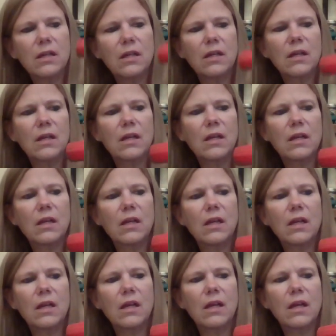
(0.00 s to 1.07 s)

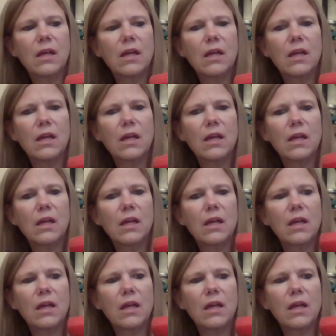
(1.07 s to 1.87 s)
[no speech]